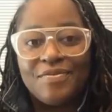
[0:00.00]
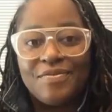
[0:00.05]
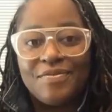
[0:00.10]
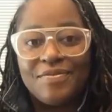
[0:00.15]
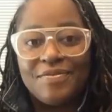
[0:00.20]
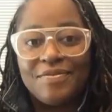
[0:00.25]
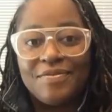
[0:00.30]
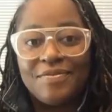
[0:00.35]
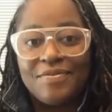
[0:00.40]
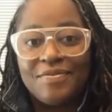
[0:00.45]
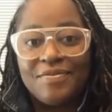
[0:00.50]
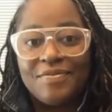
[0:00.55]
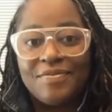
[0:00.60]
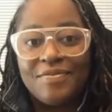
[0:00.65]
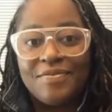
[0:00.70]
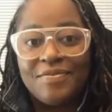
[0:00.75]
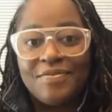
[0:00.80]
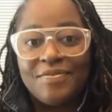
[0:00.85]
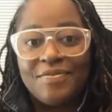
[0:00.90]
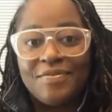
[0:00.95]

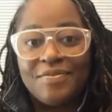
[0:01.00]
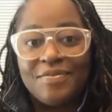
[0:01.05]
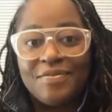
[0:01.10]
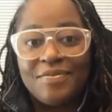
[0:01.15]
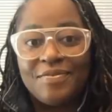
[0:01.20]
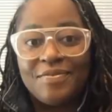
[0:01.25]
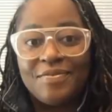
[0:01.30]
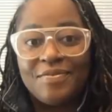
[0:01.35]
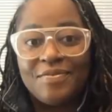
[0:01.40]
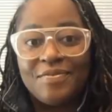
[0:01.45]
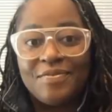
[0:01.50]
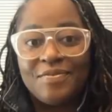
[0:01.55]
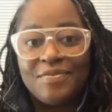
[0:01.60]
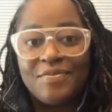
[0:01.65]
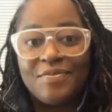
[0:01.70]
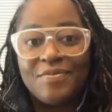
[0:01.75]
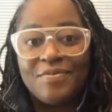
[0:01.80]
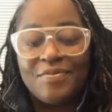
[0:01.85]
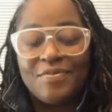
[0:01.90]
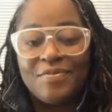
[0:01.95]

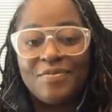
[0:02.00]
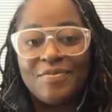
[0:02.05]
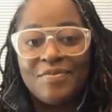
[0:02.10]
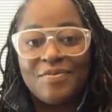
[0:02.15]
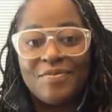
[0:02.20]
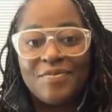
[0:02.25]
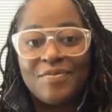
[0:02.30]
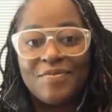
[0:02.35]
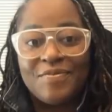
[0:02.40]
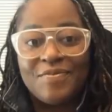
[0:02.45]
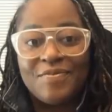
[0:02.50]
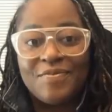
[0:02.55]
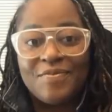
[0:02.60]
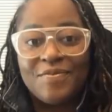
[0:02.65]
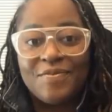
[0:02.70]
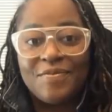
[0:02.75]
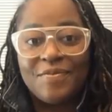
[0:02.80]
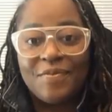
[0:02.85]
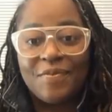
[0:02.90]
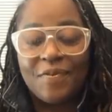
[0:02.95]

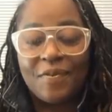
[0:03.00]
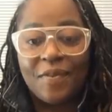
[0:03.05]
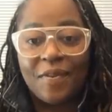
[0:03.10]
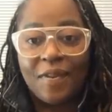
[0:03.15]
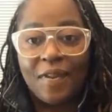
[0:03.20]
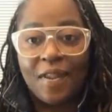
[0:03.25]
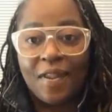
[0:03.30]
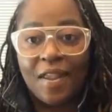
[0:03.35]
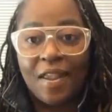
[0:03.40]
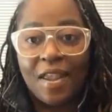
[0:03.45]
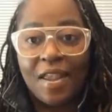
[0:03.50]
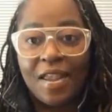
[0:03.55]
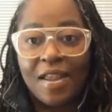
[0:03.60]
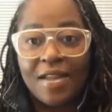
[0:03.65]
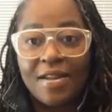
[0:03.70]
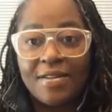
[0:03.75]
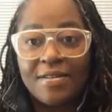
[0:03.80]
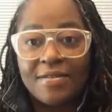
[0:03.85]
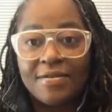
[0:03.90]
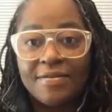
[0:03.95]

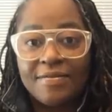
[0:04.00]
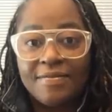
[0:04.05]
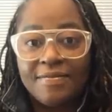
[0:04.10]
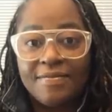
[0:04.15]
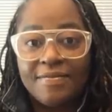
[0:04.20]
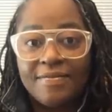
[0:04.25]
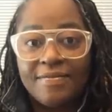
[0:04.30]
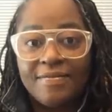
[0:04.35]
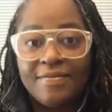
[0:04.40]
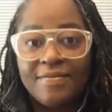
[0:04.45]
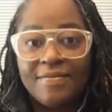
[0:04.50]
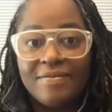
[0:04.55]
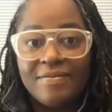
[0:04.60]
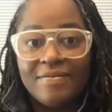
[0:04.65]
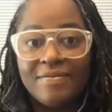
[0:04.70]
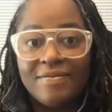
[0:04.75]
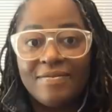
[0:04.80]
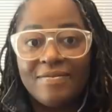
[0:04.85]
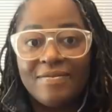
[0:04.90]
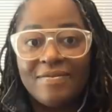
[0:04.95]

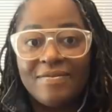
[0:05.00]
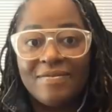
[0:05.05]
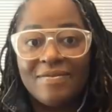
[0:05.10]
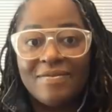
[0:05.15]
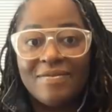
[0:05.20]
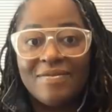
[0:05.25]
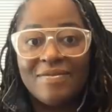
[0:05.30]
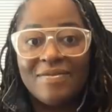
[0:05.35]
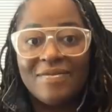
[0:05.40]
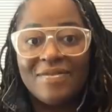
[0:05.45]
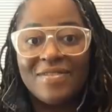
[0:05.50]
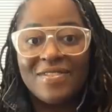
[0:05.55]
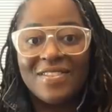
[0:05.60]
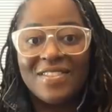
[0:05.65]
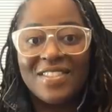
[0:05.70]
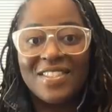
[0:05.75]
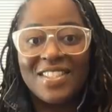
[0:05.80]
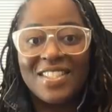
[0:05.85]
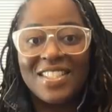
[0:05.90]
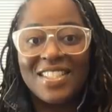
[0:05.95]

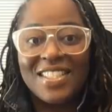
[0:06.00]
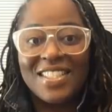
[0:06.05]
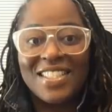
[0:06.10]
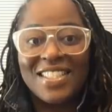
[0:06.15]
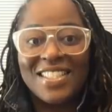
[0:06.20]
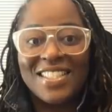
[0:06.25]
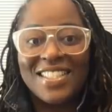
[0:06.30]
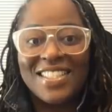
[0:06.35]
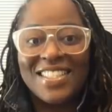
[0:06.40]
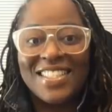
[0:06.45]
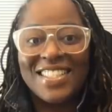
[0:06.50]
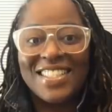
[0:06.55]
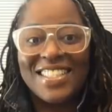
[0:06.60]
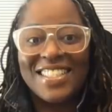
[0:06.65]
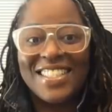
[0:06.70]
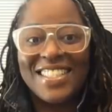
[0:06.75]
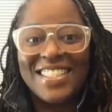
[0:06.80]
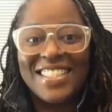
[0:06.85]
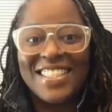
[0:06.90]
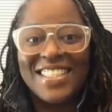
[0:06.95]

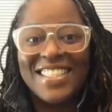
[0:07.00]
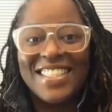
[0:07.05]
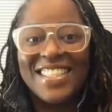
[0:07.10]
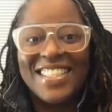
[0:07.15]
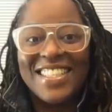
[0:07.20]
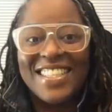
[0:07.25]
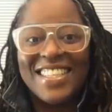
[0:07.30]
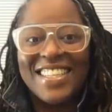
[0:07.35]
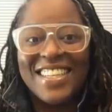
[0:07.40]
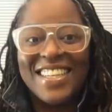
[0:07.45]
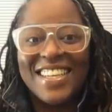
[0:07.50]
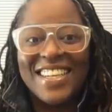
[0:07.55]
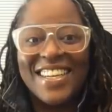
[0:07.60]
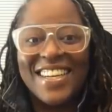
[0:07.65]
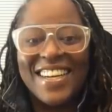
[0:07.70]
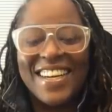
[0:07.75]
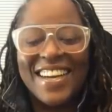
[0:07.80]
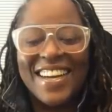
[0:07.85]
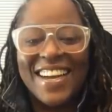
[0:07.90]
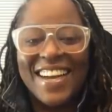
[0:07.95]
(not speaking)